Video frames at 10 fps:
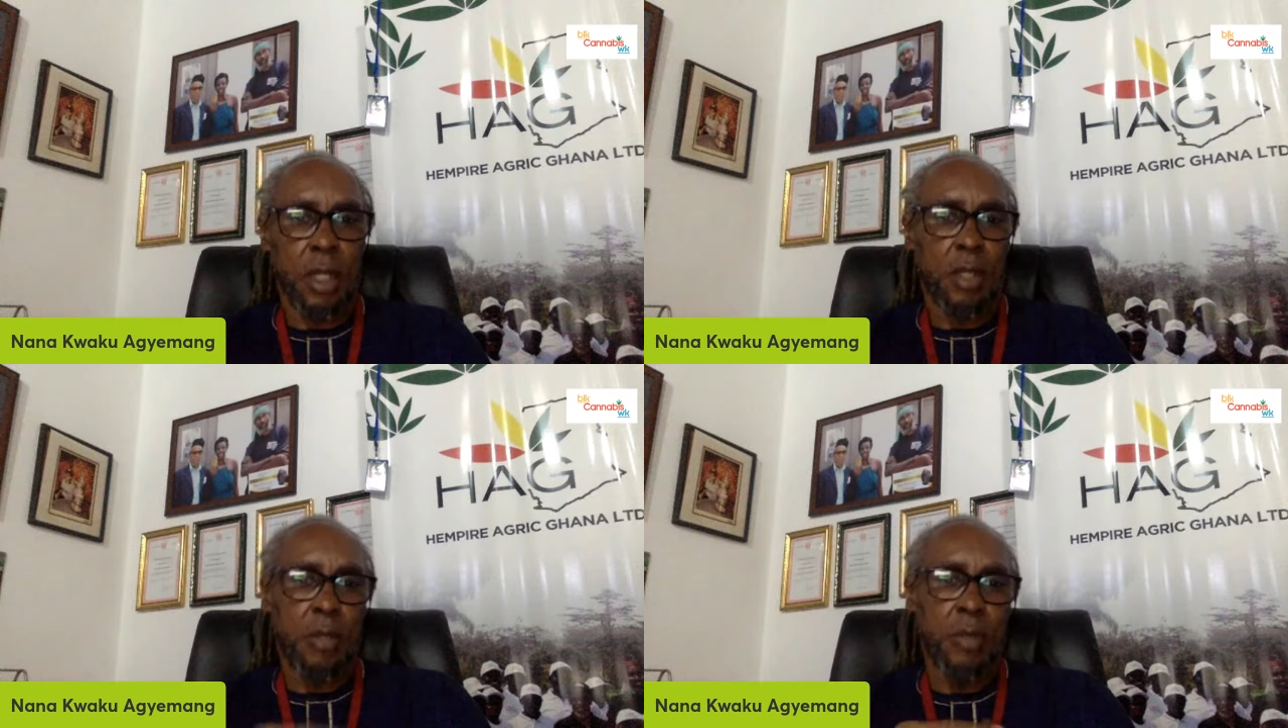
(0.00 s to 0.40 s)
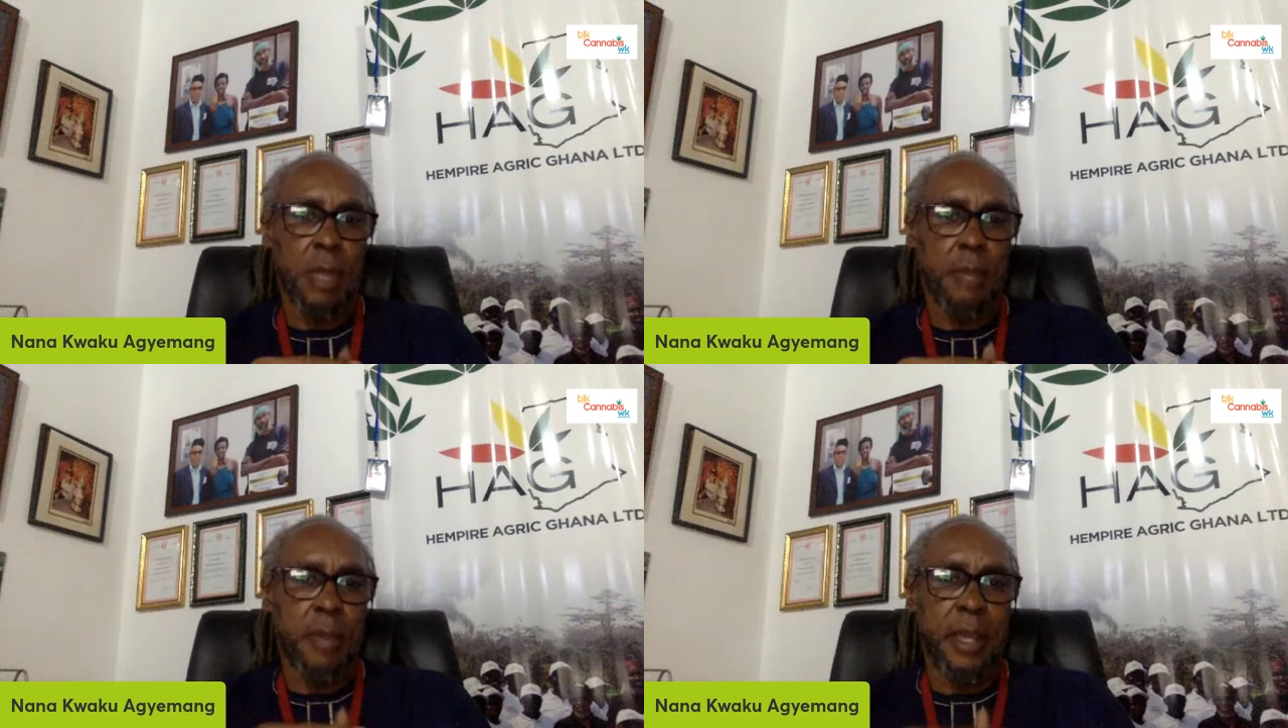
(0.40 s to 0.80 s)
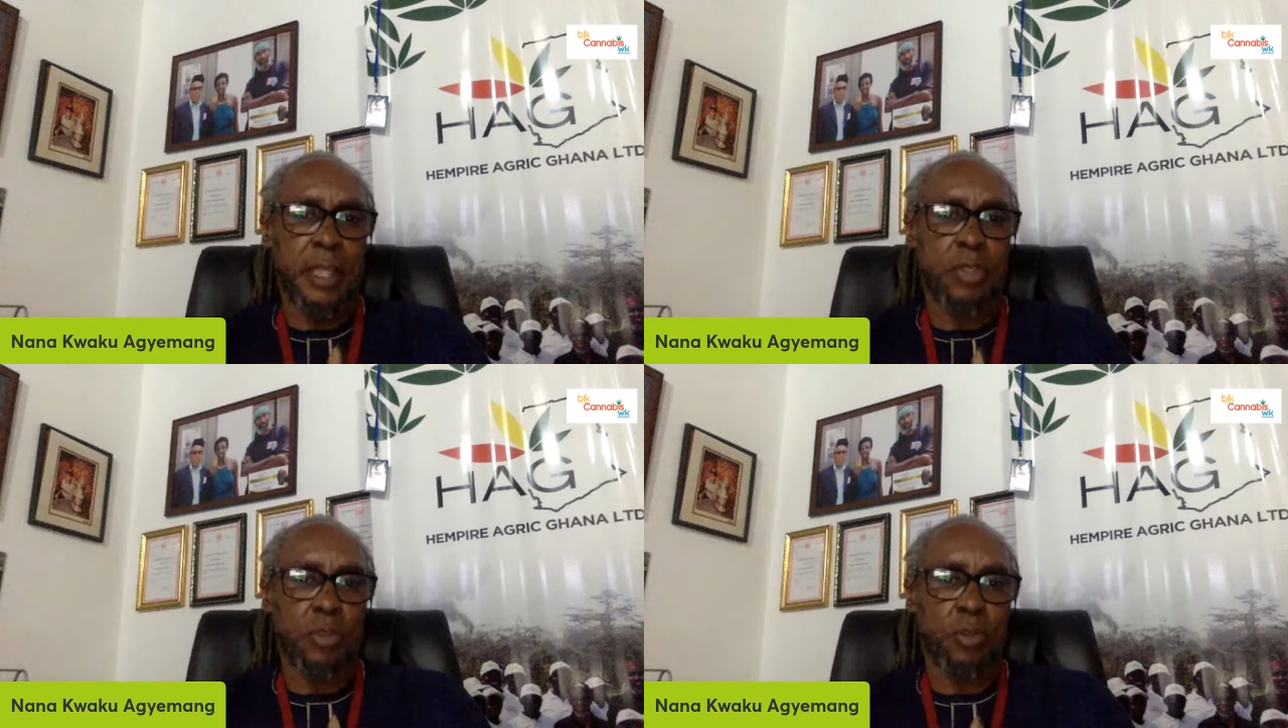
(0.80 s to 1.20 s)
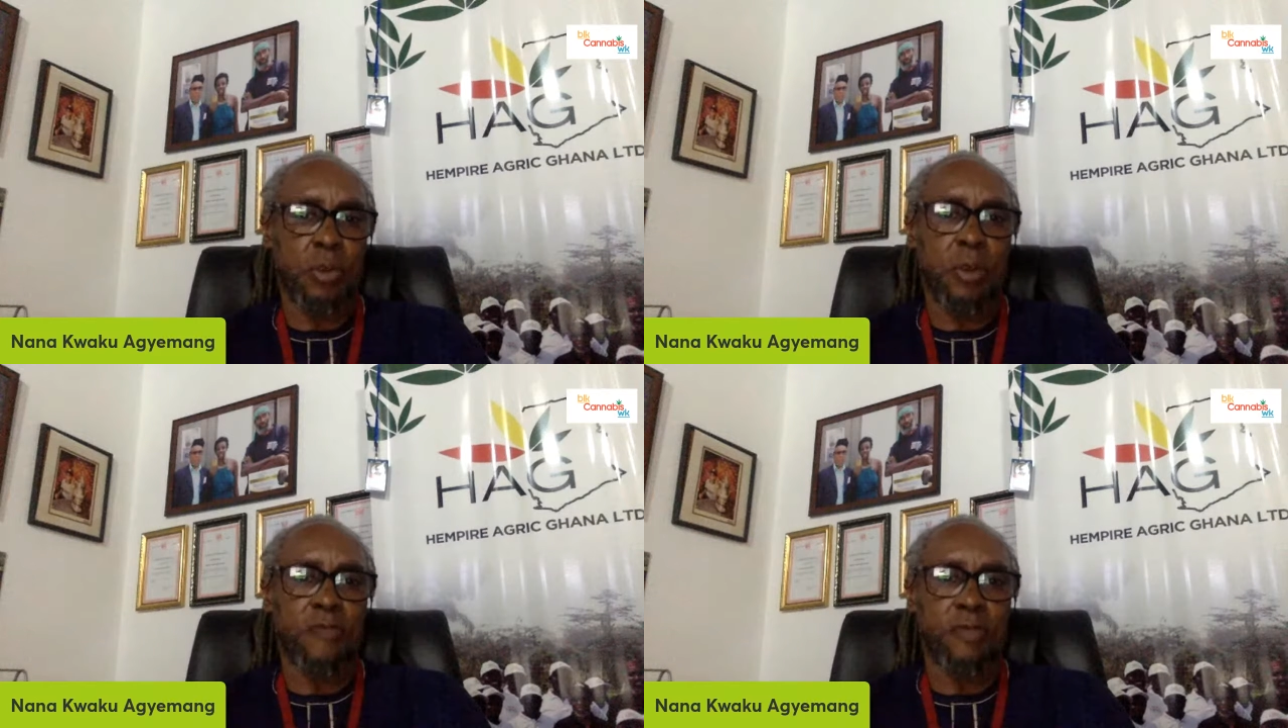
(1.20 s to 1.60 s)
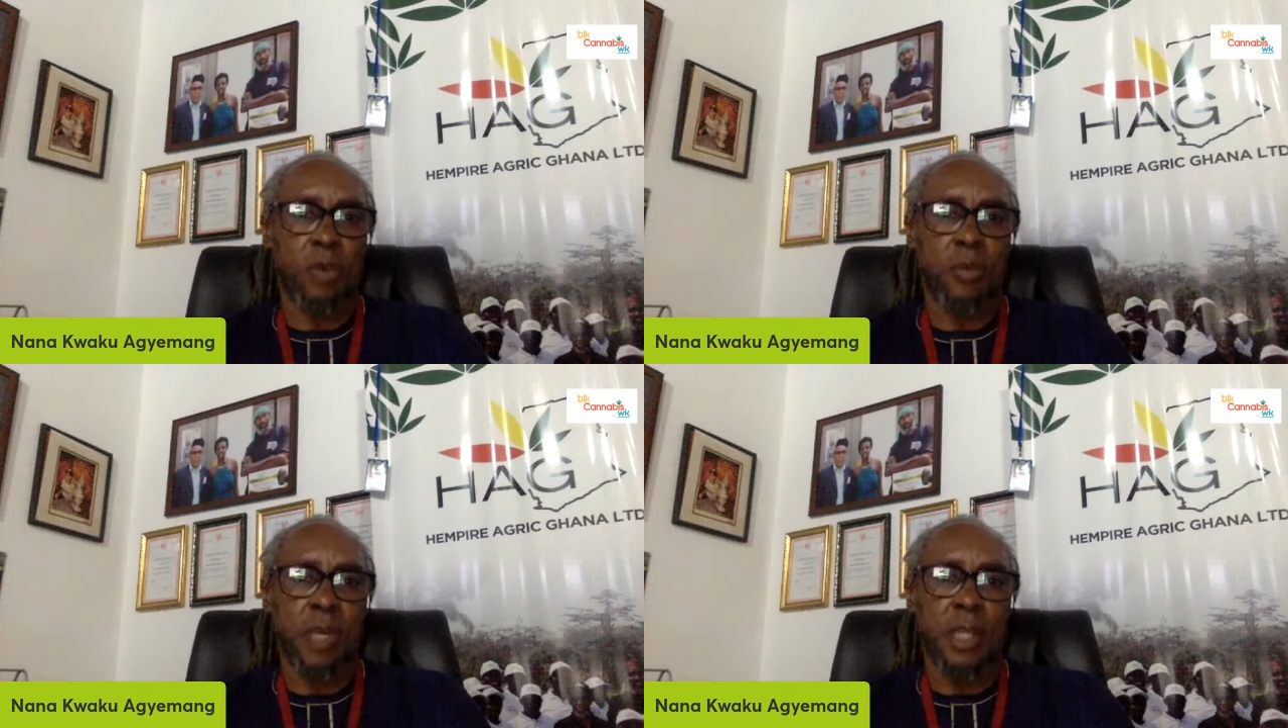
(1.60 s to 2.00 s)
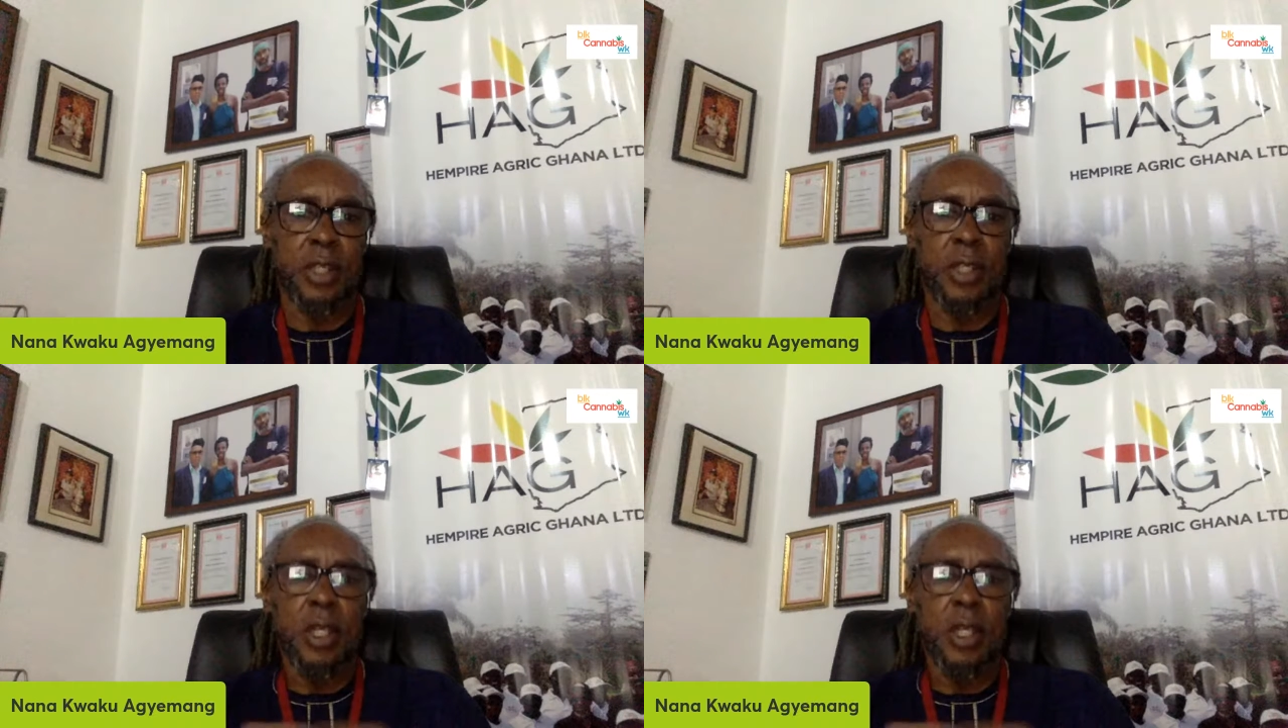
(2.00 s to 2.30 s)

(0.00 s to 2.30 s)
you get paid 2.4 million.